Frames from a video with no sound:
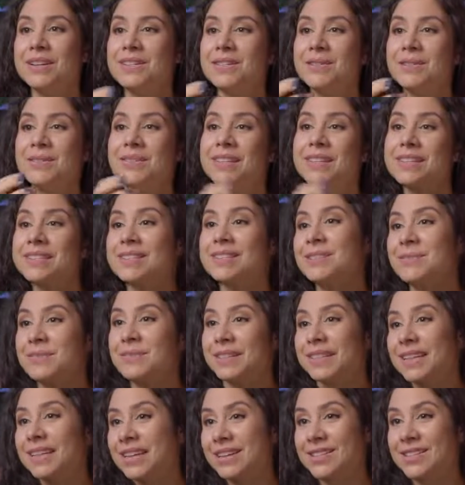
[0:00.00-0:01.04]
So this is
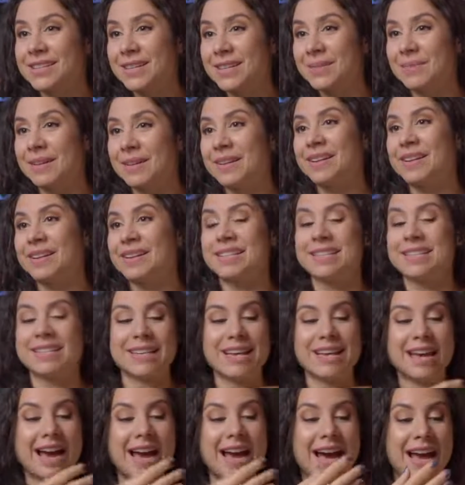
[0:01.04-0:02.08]
really interesting because
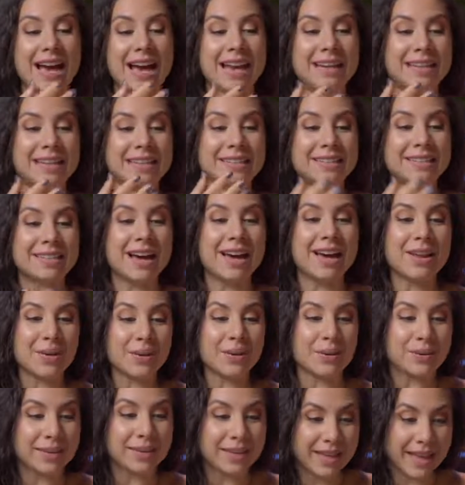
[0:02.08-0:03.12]
I not
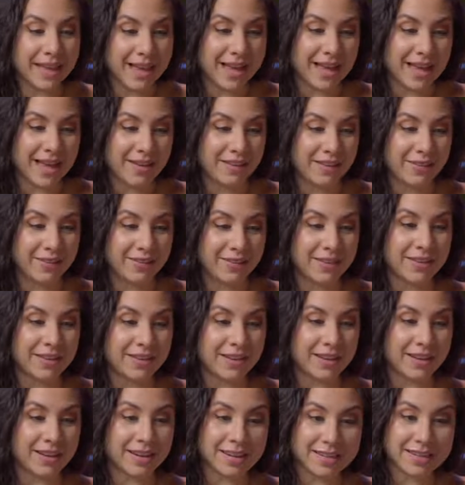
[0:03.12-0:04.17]
only have
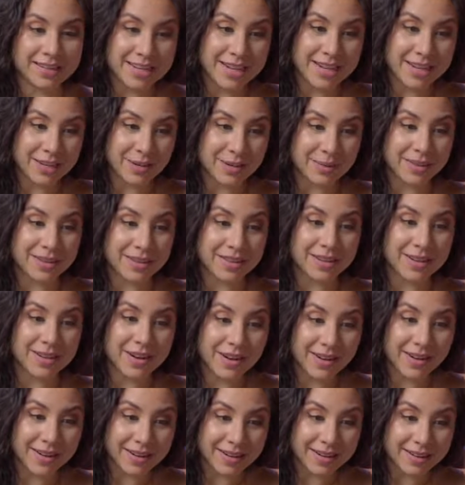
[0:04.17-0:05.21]
a container with the
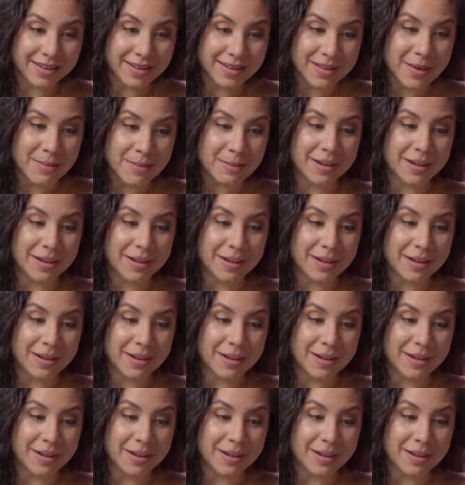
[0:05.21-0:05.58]
card,